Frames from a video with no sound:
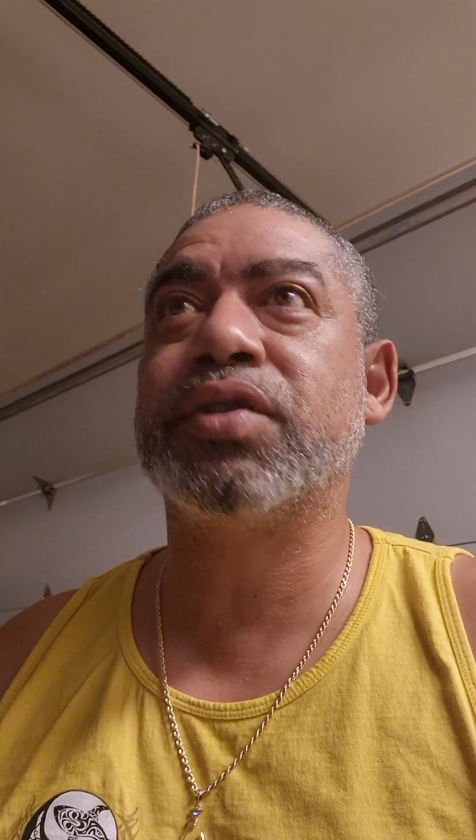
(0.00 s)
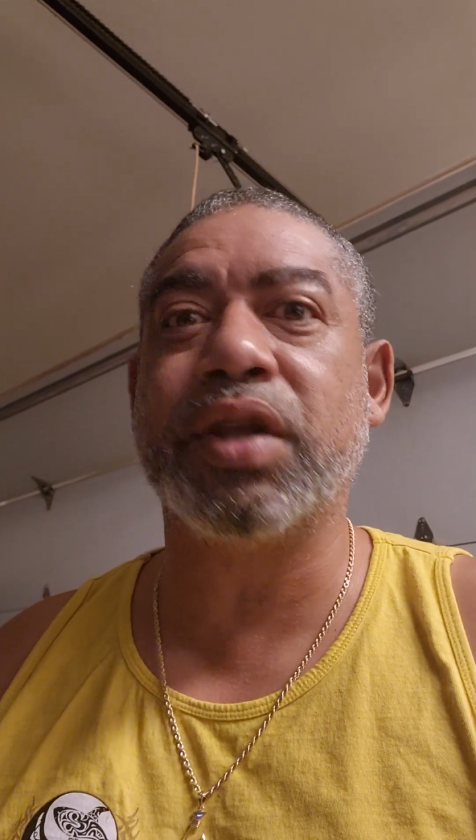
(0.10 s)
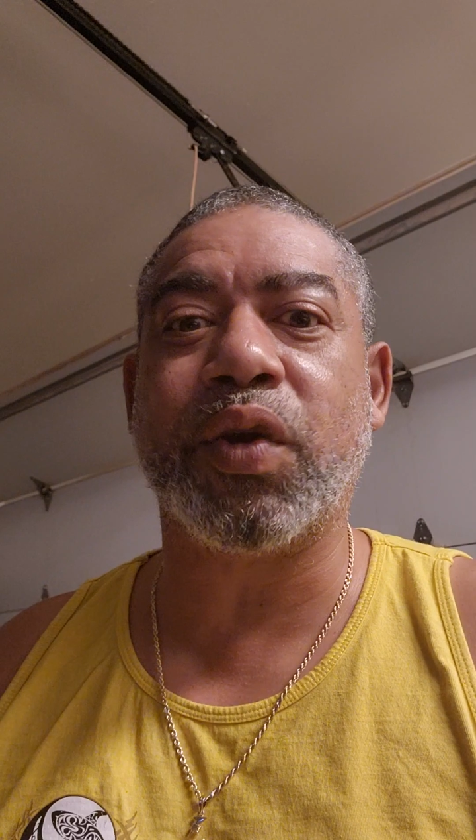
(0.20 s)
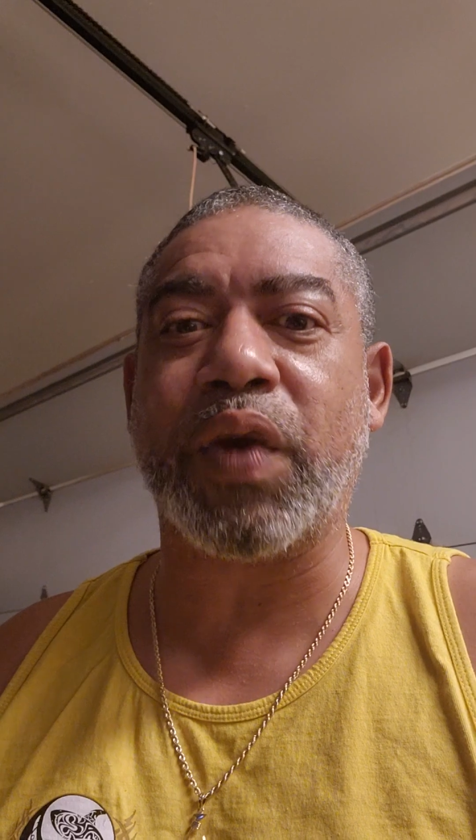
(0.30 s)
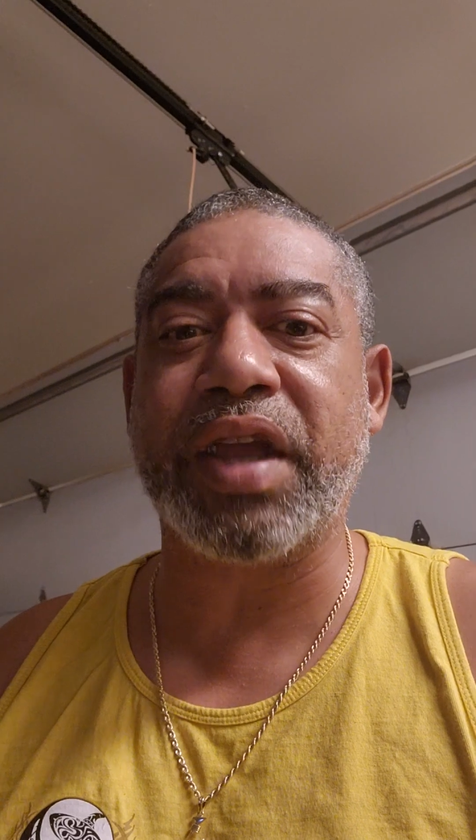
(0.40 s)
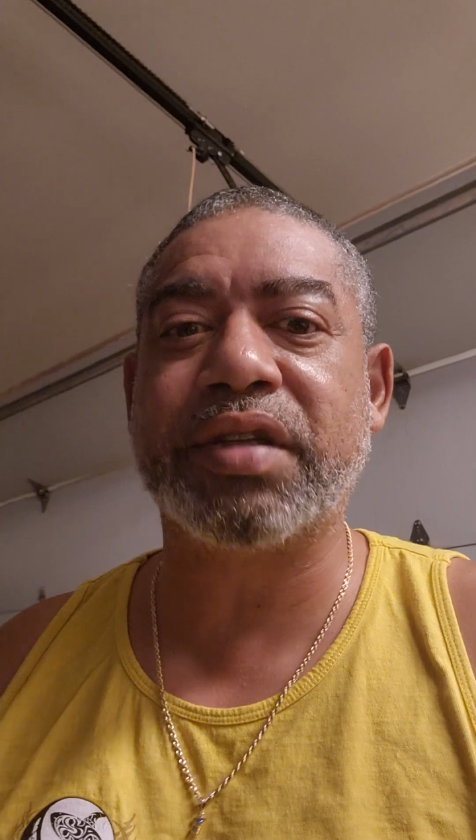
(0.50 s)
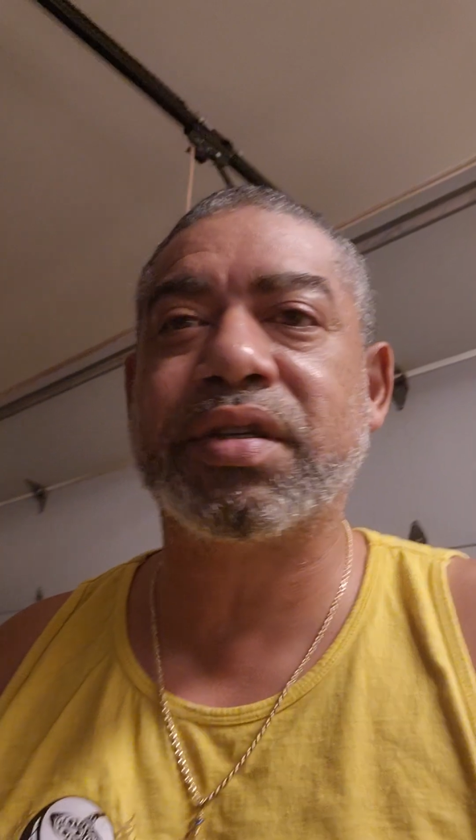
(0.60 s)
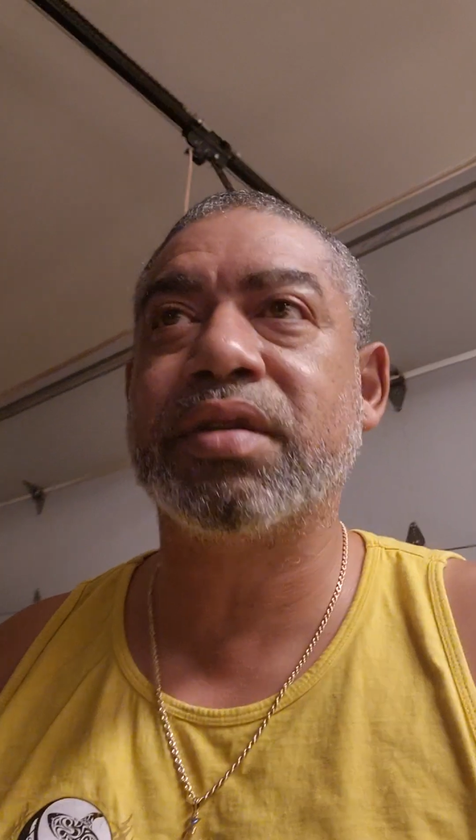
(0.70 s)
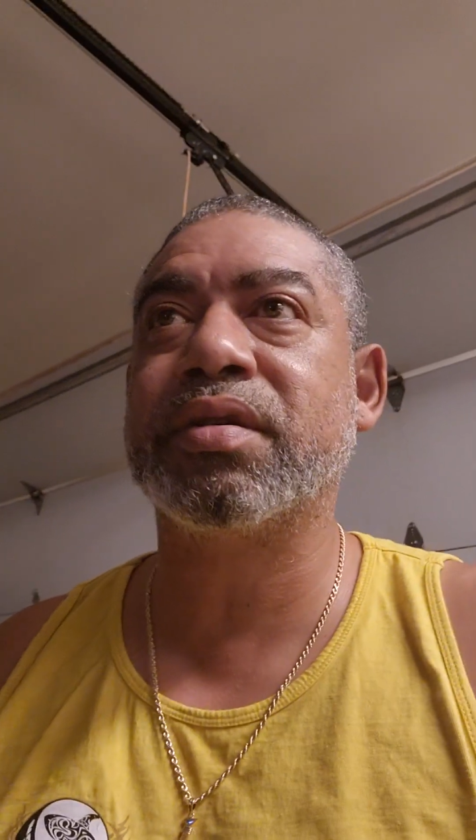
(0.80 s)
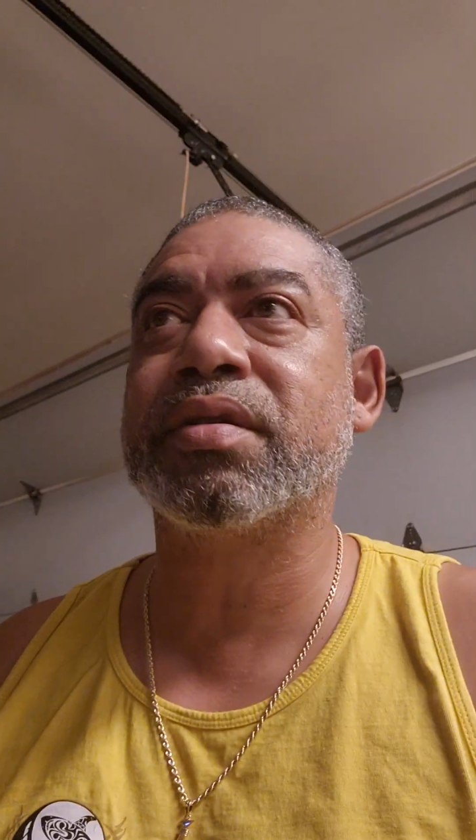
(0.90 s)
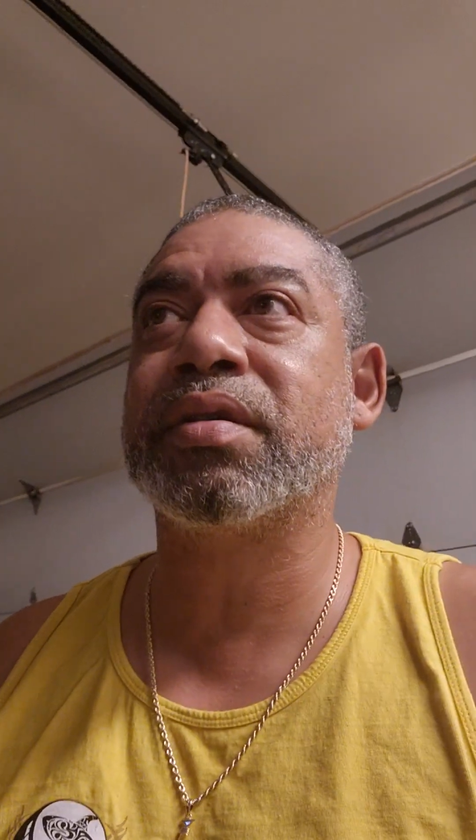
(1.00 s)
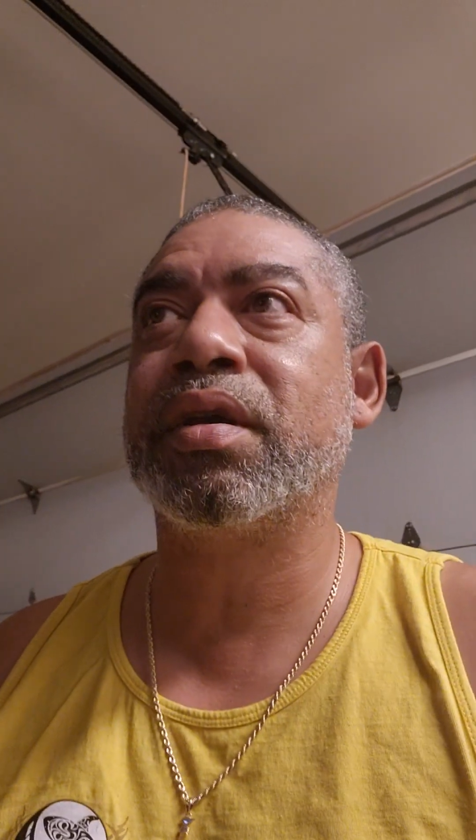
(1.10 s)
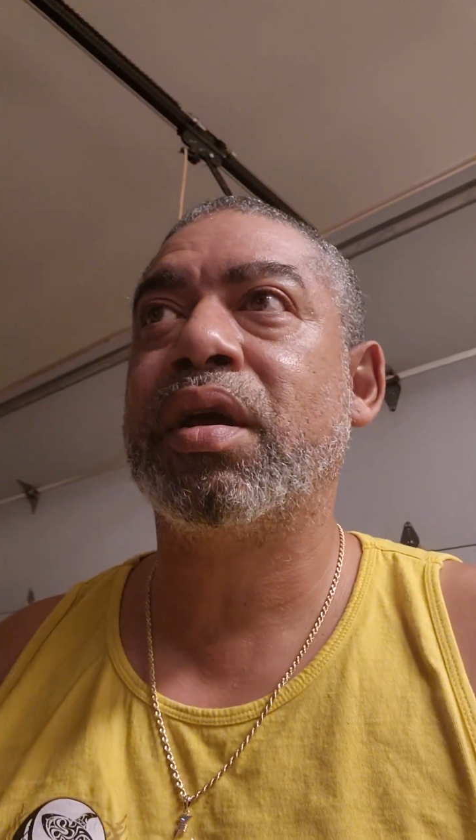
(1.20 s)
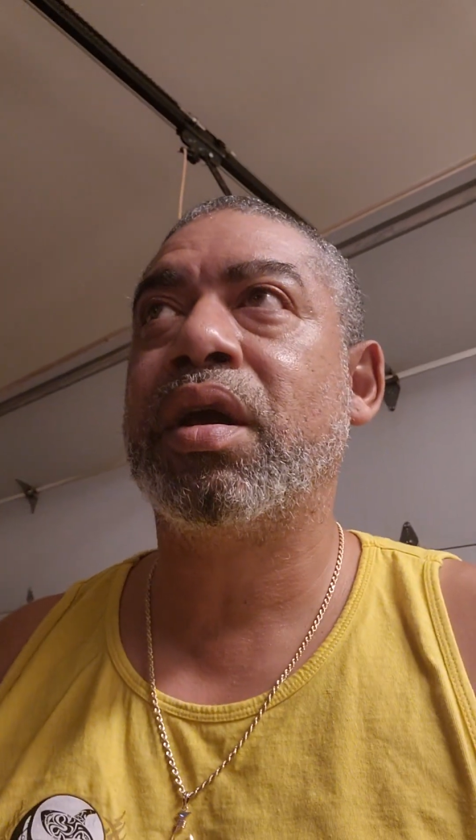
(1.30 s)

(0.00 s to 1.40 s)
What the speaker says: generations